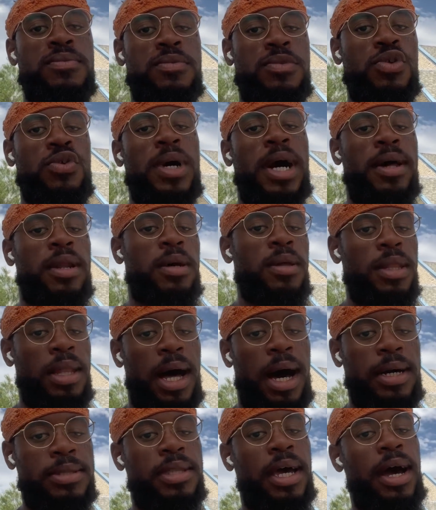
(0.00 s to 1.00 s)
You gotta
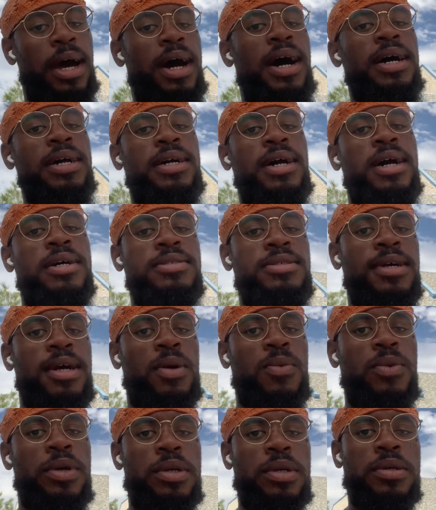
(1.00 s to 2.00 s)
lock that eye contact
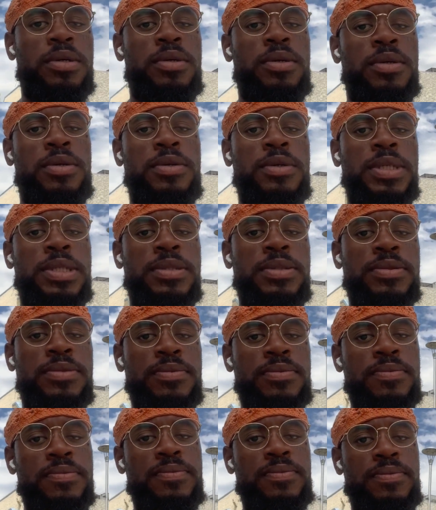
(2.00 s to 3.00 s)
with
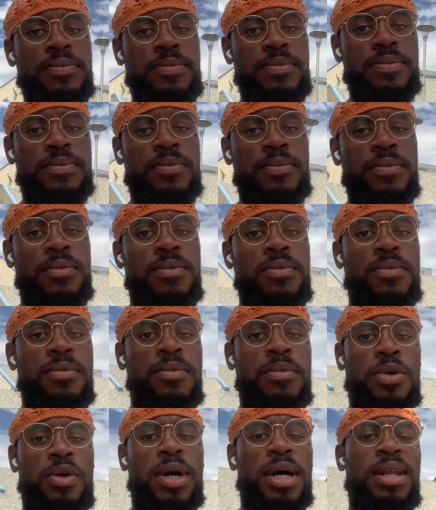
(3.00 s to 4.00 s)

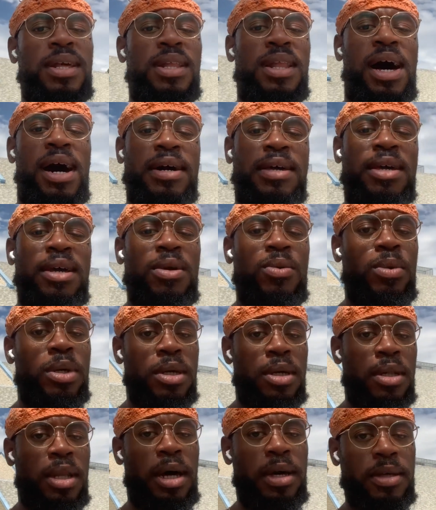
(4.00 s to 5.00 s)
her. You gotta lock in with
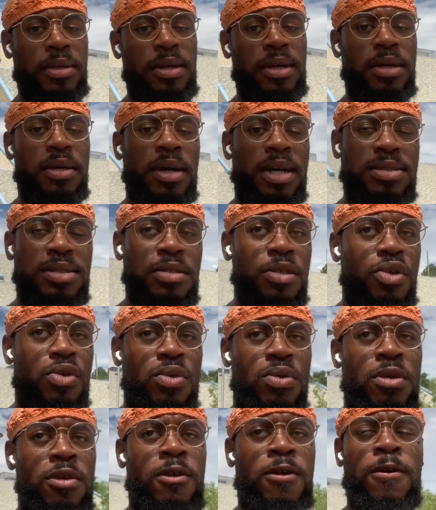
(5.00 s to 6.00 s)
her like, yeah, I see
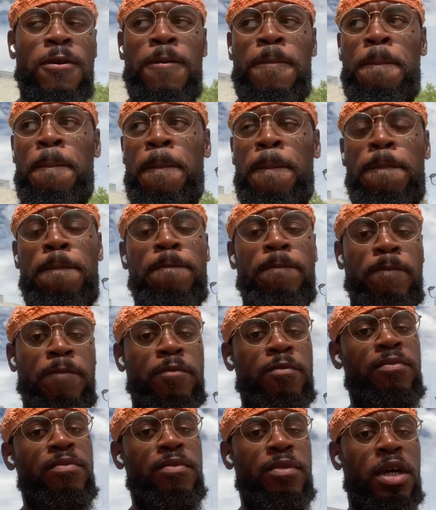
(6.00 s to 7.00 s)
you.
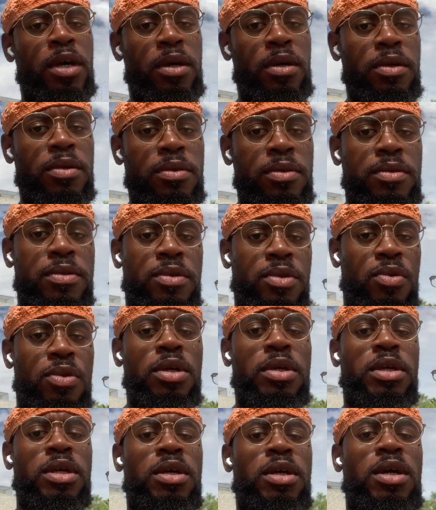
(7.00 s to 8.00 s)
Yeah, you
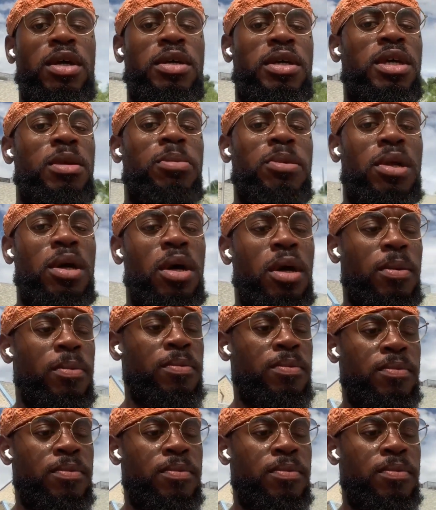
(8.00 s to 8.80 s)
looking good. Keep it up.